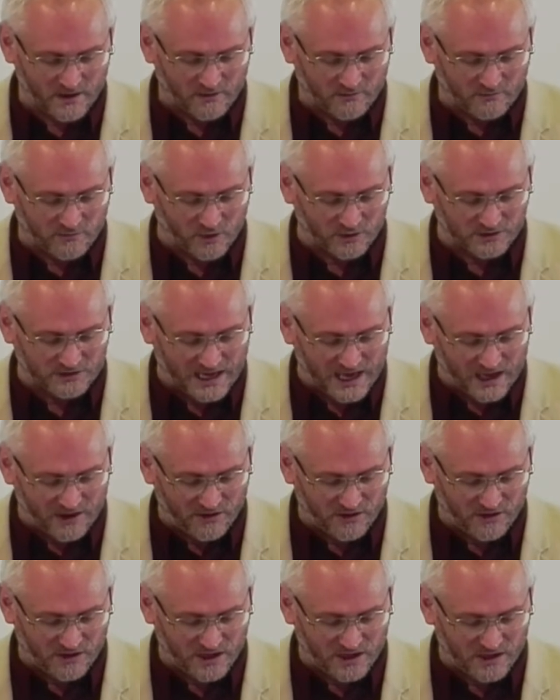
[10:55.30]
for
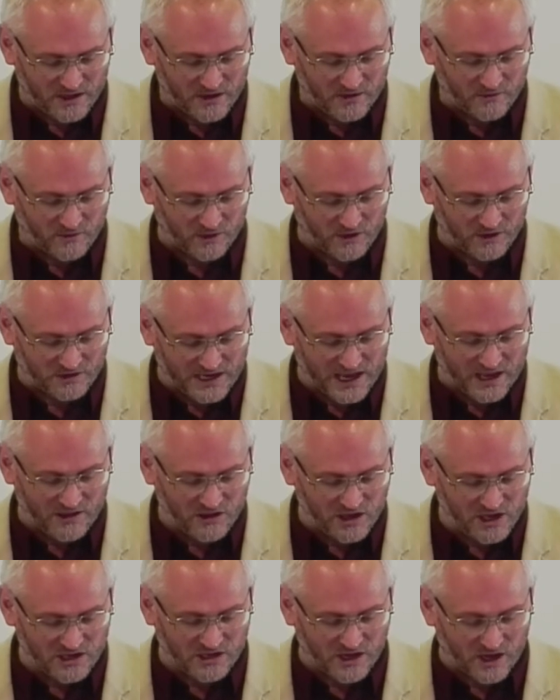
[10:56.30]
death. For the death
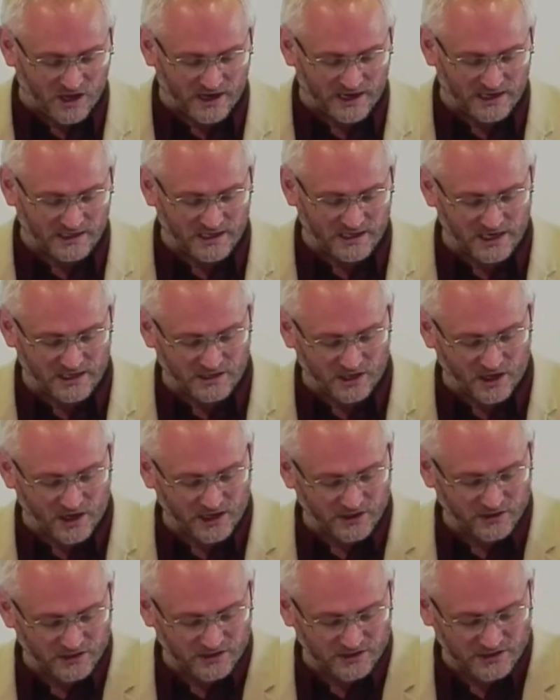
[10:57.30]
he died, he
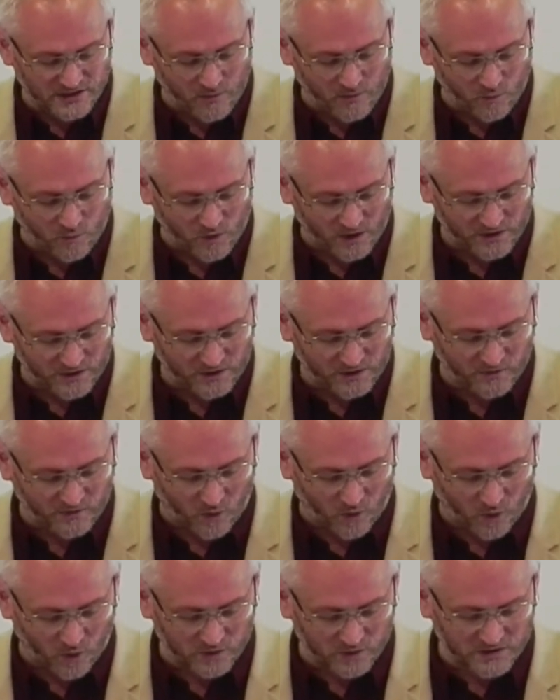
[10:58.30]
died to sin once for
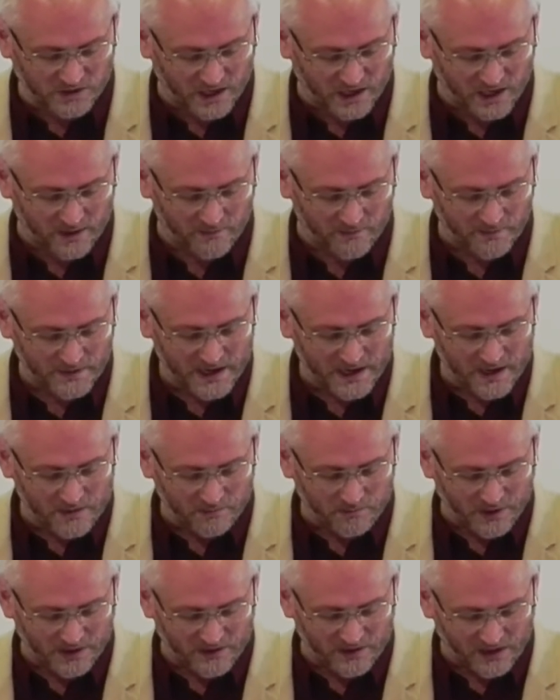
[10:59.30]
all time.
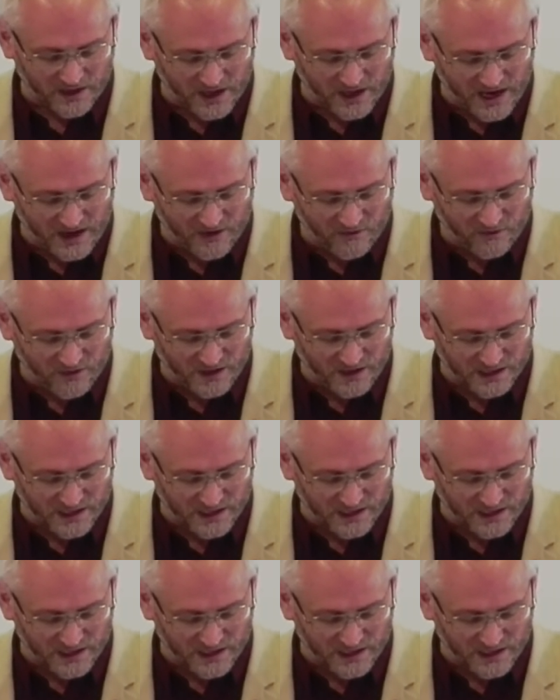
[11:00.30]
By the life he